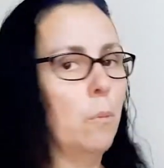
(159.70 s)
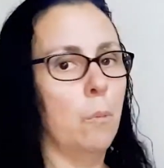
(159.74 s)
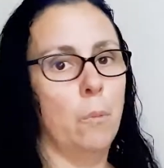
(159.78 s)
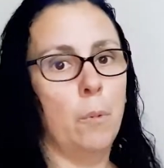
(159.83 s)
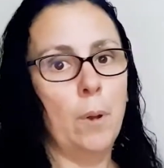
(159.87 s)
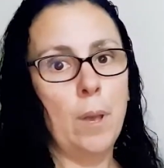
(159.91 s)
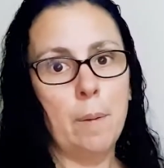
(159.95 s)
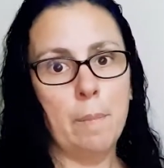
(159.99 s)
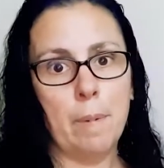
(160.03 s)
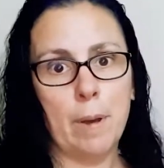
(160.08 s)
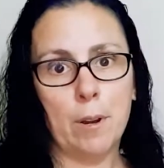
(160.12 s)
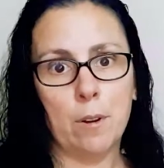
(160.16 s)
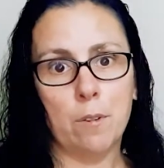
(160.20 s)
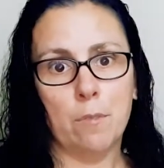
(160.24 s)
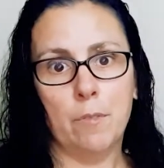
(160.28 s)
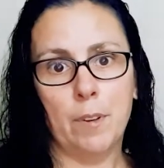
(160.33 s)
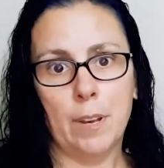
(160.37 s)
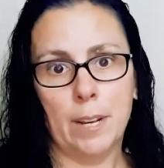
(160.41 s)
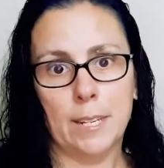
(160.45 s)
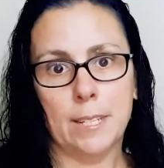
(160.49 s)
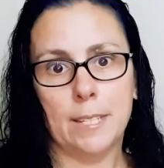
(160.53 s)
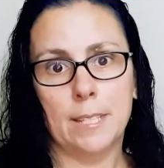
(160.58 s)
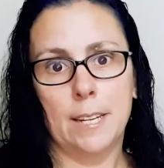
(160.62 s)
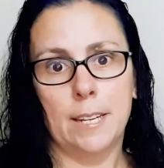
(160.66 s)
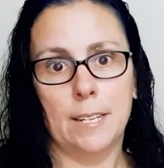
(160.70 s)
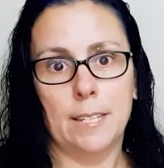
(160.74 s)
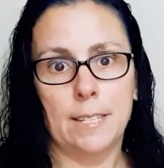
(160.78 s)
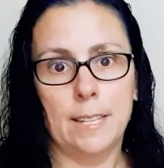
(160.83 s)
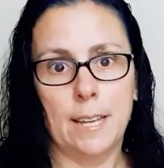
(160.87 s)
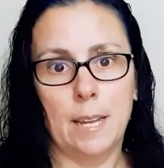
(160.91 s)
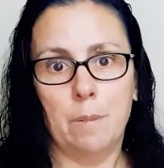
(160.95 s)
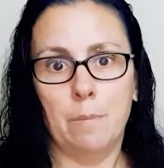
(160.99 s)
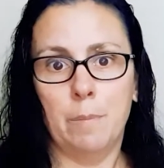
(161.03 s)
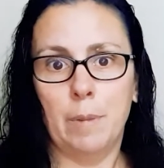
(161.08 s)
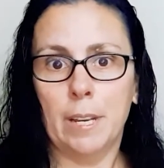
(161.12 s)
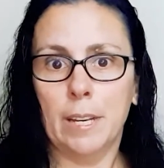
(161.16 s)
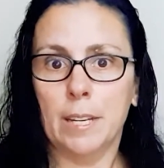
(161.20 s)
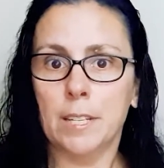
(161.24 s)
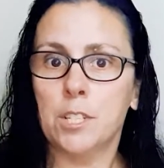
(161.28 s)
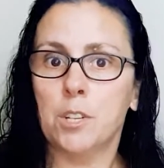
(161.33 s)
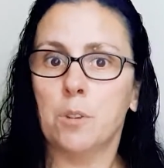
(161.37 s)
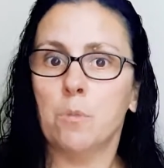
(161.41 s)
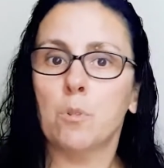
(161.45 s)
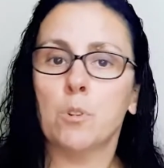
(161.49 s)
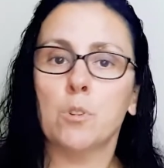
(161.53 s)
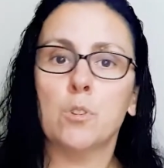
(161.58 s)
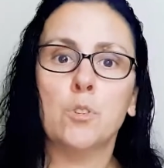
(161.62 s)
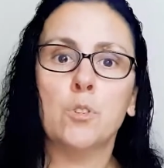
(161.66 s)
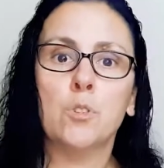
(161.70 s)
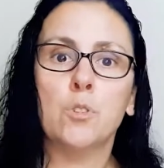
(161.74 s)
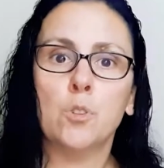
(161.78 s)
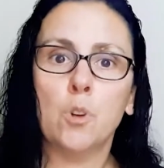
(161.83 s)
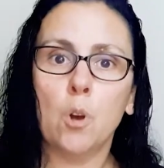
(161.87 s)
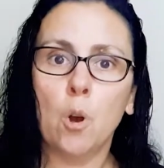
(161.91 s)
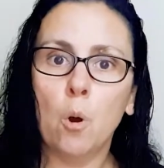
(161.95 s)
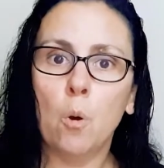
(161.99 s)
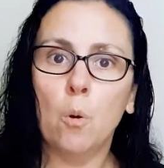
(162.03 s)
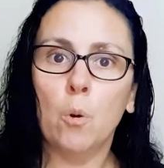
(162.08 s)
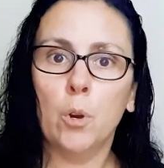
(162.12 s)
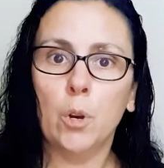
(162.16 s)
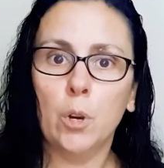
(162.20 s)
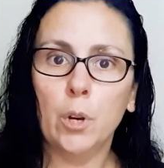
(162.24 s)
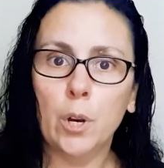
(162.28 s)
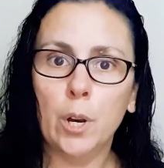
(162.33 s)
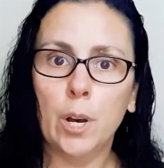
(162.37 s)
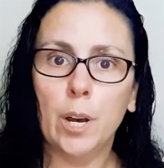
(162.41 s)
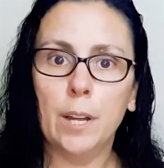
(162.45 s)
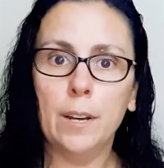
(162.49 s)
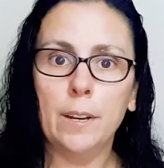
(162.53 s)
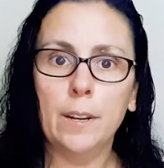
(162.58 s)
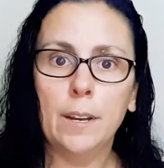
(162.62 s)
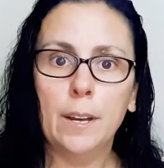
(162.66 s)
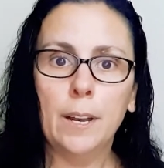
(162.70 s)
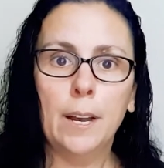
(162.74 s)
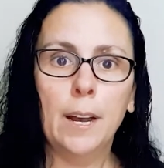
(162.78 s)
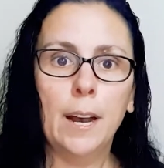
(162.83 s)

we better fix this then because you were so good